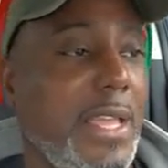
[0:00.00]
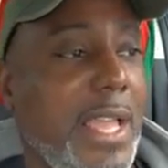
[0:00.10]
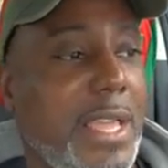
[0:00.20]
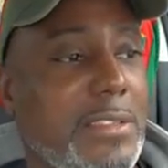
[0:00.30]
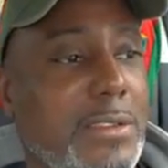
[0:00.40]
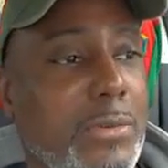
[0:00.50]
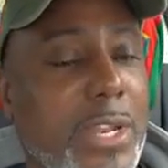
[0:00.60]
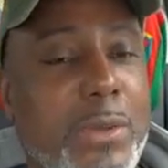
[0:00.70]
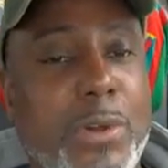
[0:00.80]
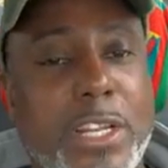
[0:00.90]
And so
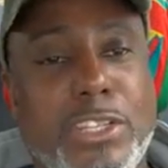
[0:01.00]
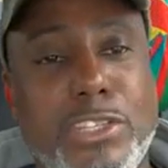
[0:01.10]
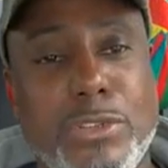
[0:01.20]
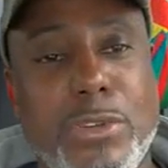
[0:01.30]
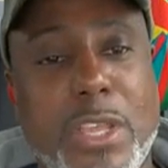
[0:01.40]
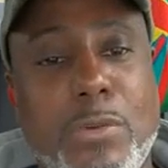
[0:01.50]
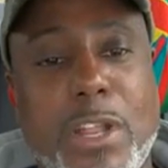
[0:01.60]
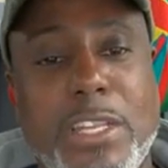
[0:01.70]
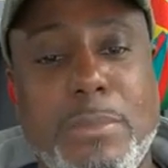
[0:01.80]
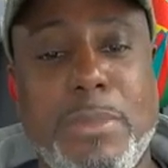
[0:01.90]
what he wanted to do, he
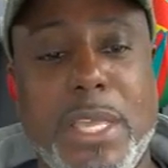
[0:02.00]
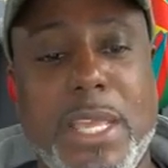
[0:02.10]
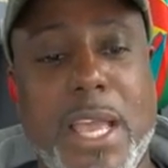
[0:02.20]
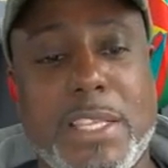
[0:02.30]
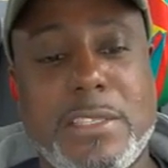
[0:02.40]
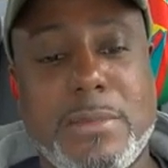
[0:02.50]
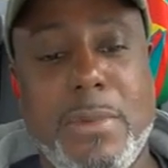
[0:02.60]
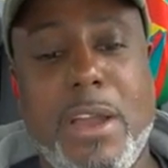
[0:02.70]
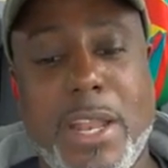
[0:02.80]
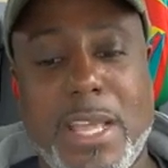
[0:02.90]
wanted to be as
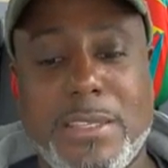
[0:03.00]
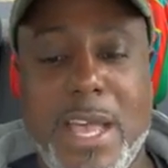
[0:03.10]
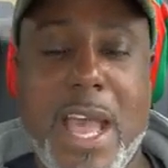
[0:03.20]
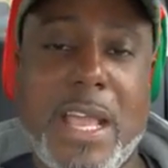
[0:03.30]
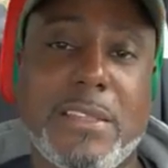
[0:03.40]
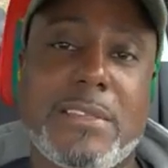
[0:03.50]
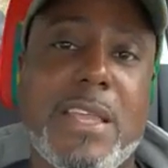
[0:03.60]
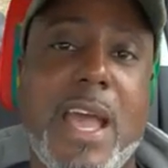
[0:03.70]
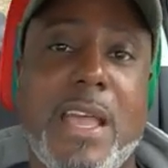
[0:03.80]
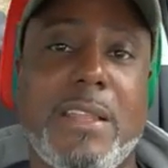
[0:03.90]
smart as
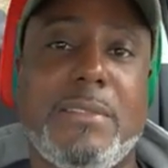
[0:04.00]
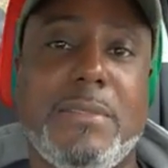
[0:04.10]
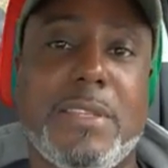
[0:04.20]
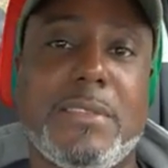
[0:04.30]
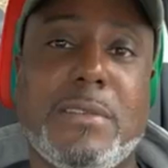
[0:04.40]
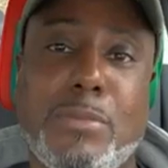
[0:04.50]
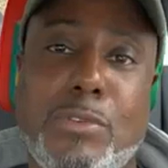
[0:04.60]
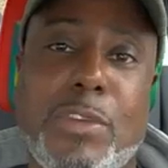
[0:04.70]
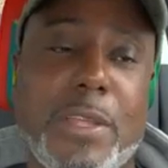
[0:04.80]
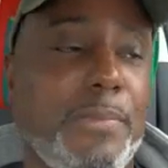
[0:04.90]
Einstein. This is a
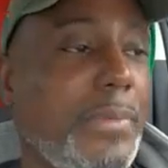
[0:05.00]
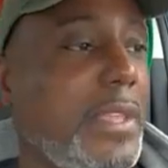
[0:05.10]
movie.